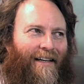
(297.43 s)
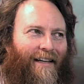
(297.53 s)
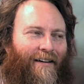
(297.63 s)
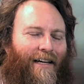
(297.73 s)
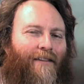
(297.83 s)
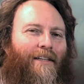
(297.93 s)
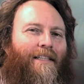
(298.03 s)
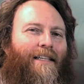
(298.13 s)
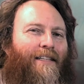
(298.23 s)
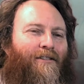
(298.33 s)
Now I have it
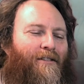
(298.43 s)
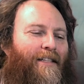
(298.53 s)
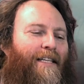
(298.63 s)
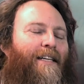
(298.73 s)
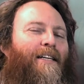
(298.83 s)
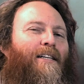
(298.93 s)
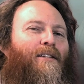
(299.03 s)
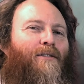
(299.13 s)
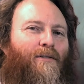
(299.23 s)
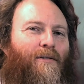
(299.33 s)
intentionally
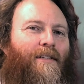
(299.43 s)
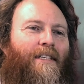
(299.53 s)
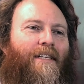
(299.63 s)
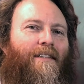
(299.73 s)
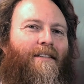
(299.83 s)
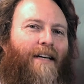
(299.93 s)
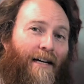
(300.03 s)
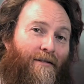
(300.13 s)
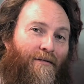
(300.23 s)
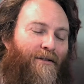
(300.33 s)
tuned it
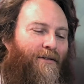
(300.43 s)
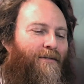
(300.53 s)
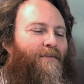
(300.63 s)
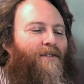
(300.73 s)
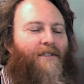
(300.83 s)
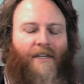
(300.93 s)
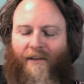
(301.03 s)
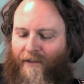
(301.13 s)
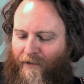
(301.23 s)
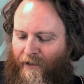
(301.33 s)
out of tune, just now
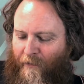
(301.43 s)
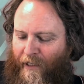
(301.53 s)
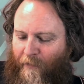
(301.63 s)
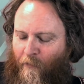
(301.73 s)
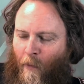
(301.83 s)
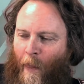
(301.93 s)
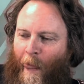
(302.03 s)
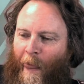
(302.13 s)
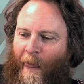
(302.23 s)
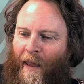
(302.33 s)
as you heard me,
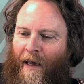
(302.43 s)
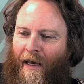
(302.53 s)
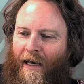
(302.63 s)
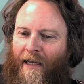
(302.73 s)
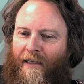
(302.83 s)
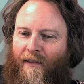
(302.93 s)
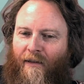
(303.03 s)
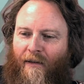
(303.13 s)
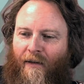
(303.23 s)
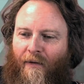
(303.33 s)
and
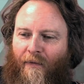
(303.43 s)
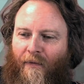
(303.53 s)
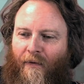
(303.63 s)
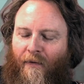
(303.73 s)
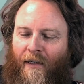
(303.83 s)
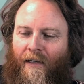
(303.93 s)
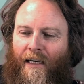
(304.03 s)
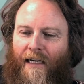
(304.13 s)
I want you to